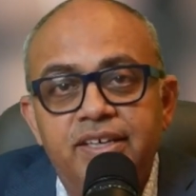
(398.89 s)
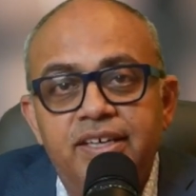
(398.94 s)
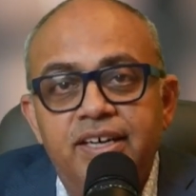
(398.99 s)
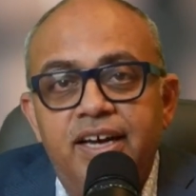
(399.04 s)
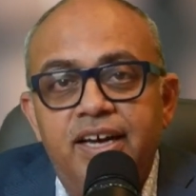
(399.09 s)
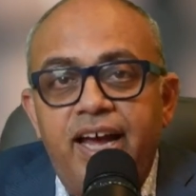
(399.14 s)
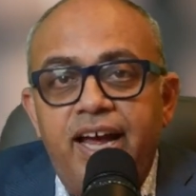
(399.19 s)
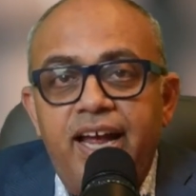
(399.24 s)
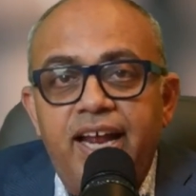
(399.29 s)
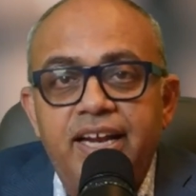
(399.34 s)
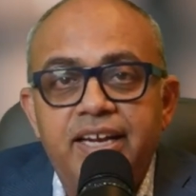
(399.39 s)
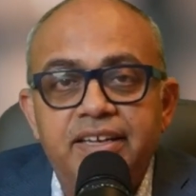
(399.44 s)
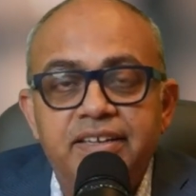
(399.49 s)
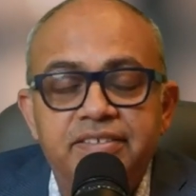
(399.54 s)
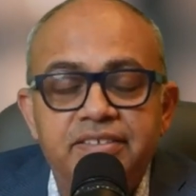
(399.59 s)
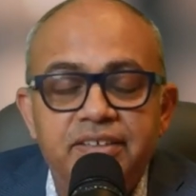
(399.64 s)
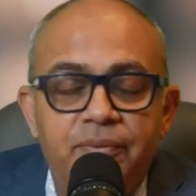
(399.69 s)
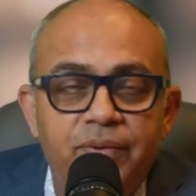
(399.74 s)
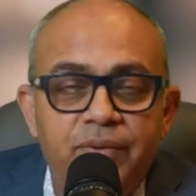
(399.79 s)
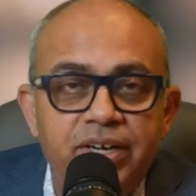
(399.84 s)
And
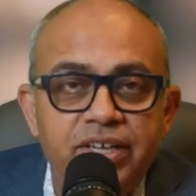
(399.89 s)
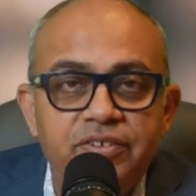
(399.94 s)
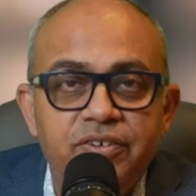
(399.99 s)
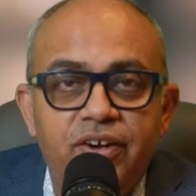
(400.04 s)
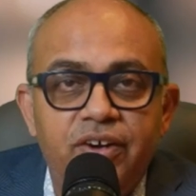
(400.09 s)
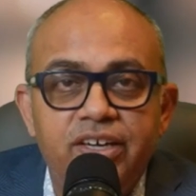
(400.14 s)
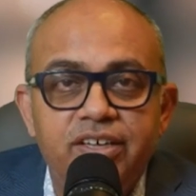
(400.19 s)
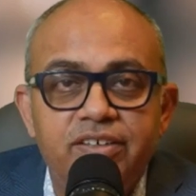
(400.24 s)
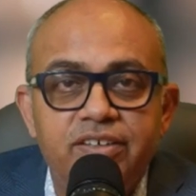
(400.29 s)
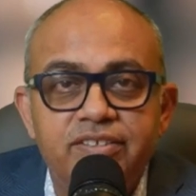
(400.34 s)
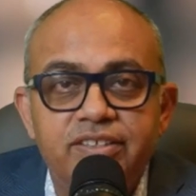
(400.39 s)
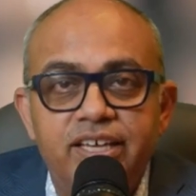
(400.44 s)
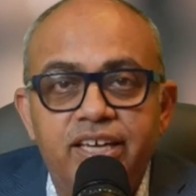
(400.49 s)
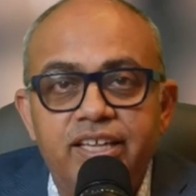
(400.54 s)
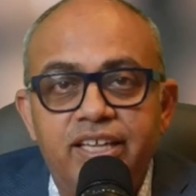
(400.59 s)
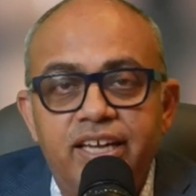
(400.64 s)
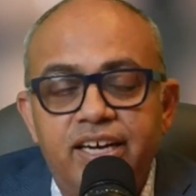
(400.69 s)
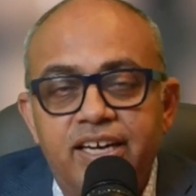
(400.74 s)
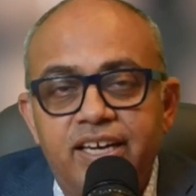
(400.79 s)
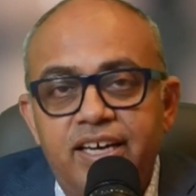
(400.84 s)
someone is going to say
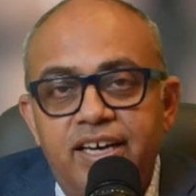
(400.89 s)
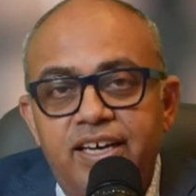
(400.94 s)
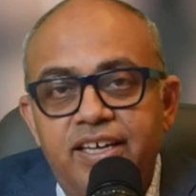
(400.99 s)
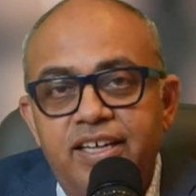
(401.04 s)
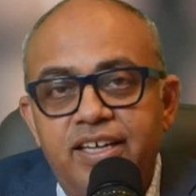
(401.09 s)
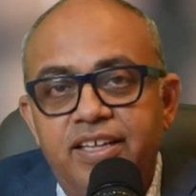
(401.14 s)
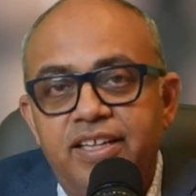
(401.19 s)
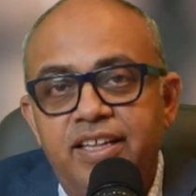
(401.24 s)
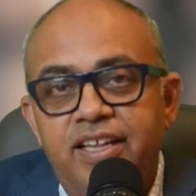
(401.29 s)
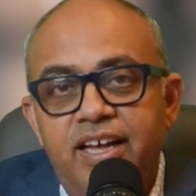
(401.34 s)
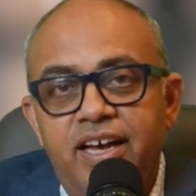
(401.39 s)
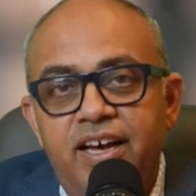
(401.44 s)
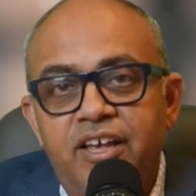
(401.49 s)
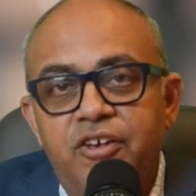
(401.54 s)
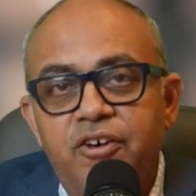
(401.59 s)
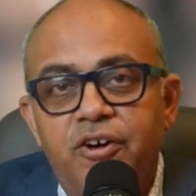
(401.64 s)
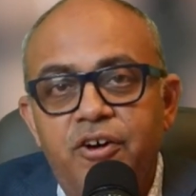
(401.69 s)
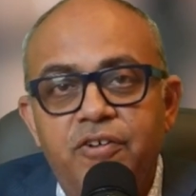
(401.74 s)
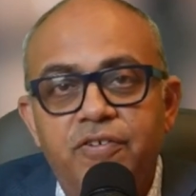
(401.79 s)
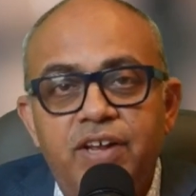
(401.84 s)
that the
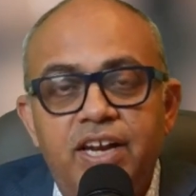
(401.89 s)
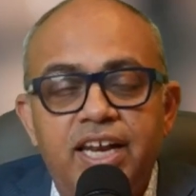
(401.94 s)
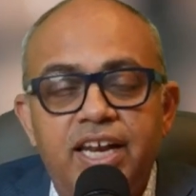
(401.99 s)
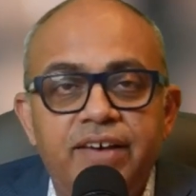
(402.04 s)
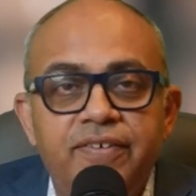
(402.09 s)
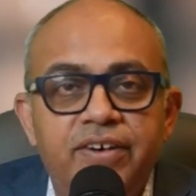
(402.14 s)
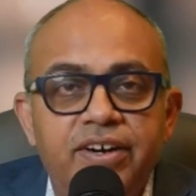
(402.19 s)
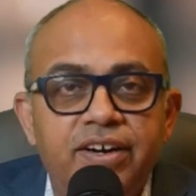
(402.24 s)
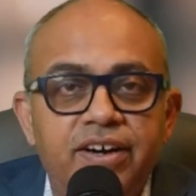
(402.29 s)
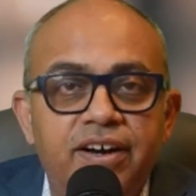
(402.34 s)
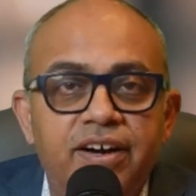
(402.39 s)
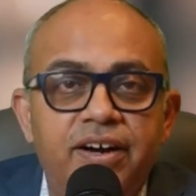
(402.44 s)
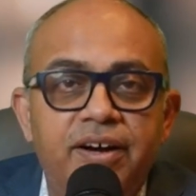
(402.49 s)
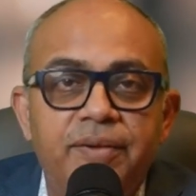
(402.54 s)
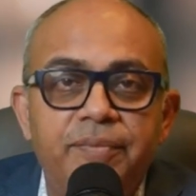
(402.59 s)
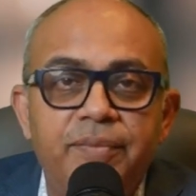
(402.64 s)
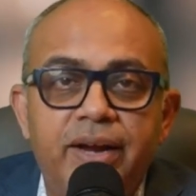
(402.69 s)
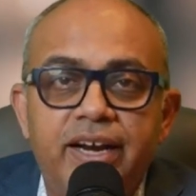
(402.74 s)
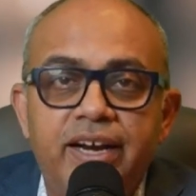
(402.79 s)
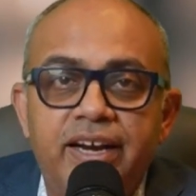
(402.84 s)
cure will never
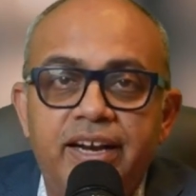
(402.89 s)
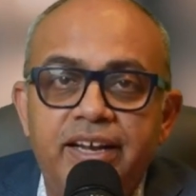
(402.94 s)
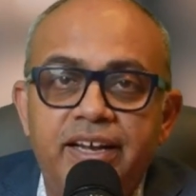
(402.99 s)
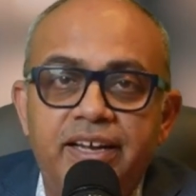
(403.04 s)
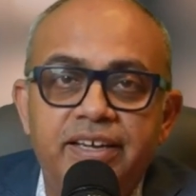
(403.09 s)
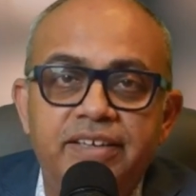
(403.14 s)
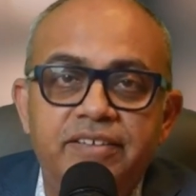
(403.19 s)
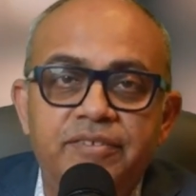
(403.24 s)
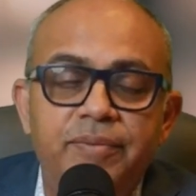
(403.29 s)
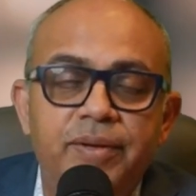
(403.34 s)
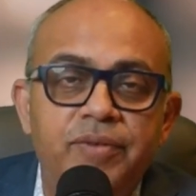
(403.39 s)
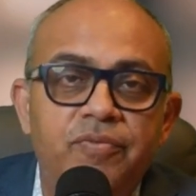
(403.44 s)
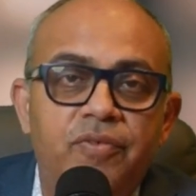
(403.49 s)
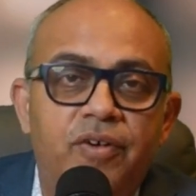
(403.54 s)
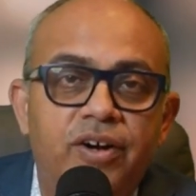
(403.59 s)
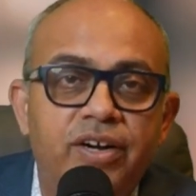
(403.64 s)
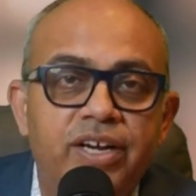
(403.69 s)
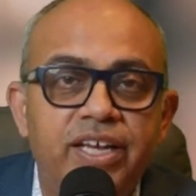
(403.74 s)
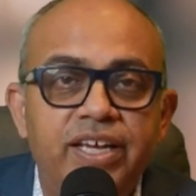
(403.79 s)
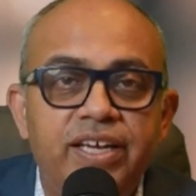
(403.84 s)
come, and it's been
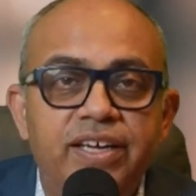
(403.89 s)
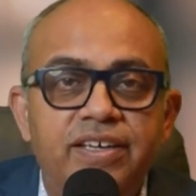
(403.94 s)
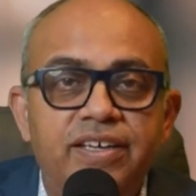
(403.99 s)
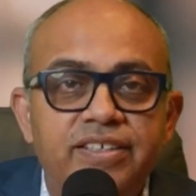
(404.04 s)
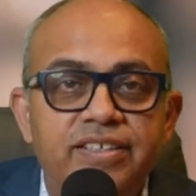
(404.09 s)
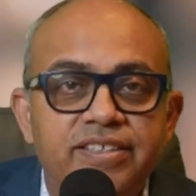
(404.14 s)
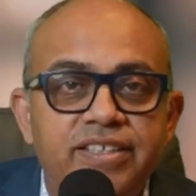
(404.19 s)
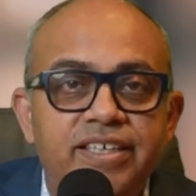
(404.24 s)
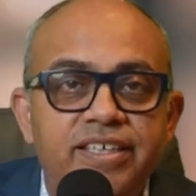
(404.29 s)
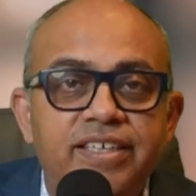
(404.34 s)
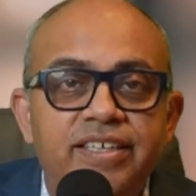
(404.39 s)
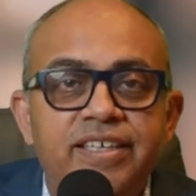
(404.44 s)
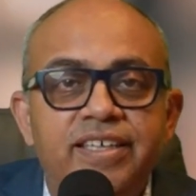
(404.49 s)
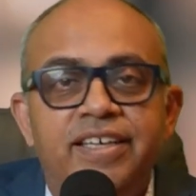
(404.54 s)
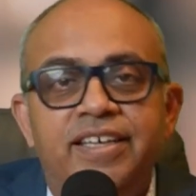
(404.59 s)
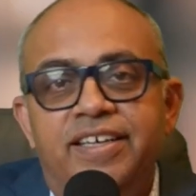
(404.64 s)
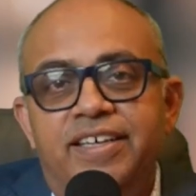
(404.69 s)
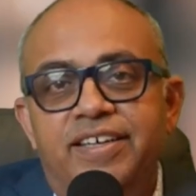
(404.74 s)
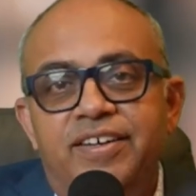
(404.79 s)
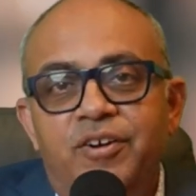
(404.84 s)
40 years and
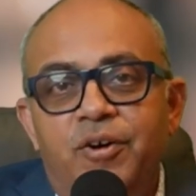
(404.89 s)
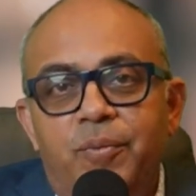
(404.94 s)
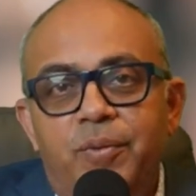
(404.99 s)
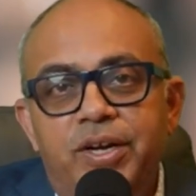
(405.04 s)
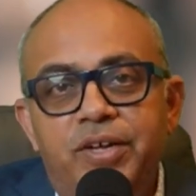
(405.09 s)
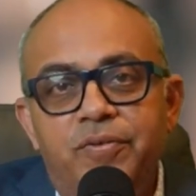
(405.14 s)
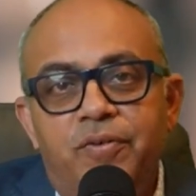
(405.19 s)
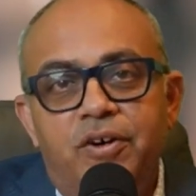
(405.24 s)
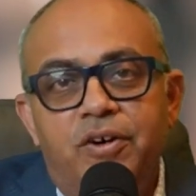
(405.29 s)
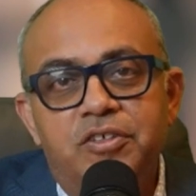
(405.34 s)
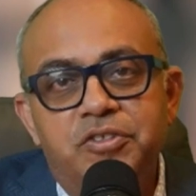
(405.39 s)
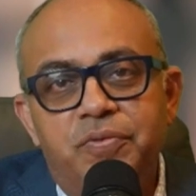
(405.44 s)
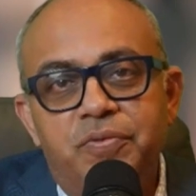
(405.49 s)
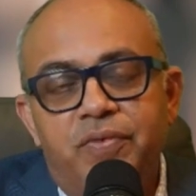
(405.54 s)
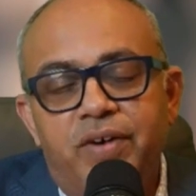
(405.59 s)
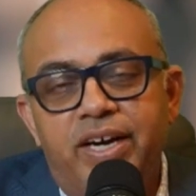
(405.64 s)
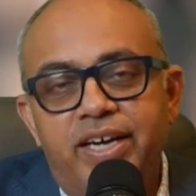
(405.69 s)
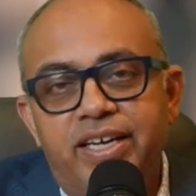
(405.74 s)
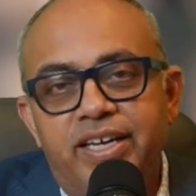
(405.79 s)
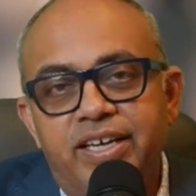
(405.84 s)
nobody wants to
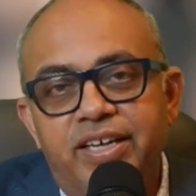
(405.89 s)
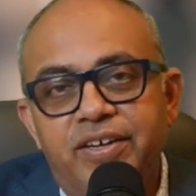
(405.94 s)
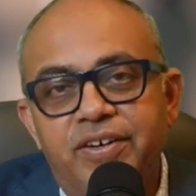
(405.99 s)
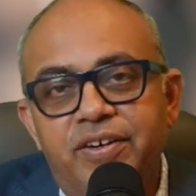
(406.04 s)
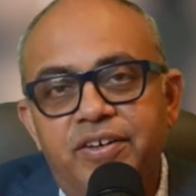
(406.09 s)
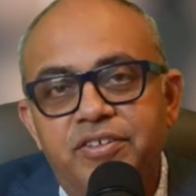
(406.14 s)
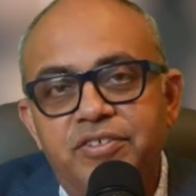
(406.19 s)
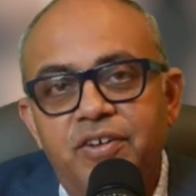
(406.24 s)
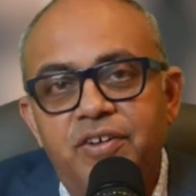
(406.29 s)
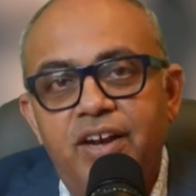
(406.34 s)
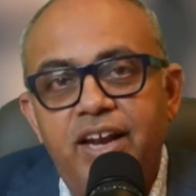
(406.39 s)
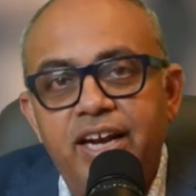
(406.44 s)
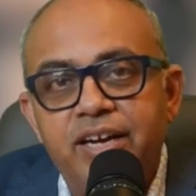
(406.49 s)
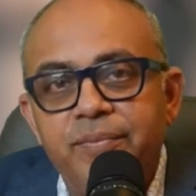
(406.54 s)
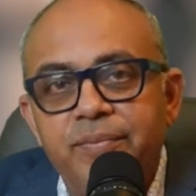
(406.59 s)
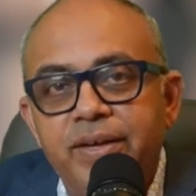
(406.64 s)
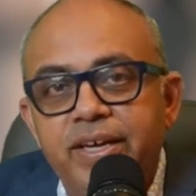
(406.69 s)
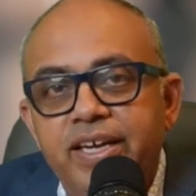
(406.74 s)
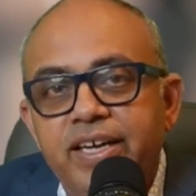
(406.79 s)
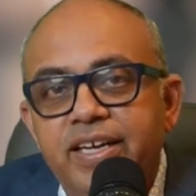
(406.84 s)
find a cure. So let
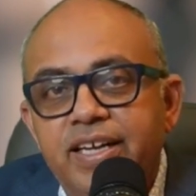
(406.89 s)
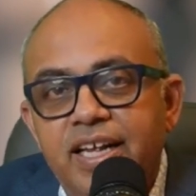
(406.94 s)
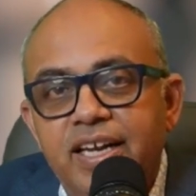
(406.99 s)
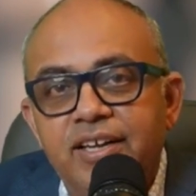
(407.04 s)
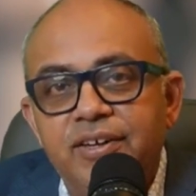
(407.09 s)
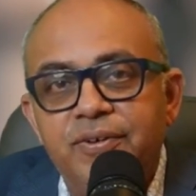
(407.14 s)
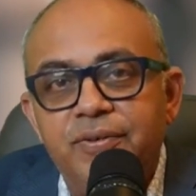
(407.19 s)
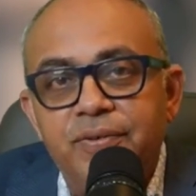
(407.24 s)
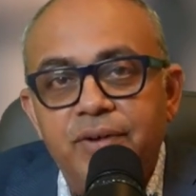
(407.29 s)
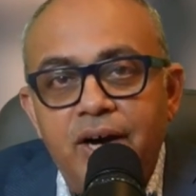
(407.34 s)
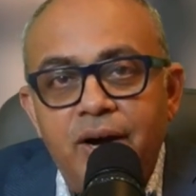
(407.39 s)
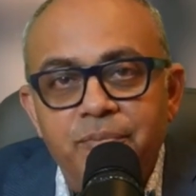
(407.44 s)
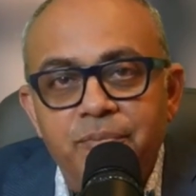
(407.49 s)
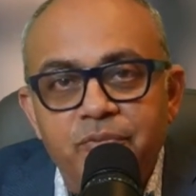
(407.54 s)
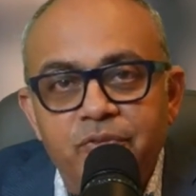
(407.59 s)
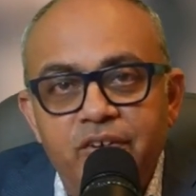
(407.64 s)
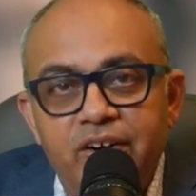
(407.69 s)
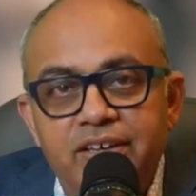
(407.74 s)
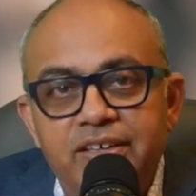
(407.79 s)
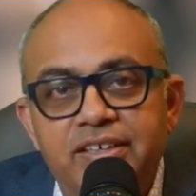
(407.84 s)
me tell you up
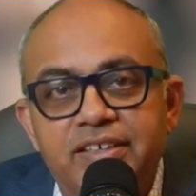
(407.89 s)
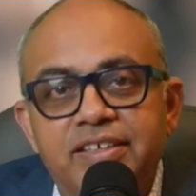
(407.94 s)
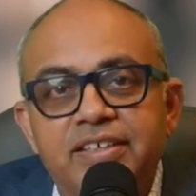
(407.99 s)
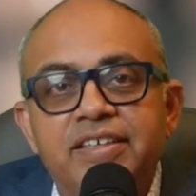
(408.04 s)
front.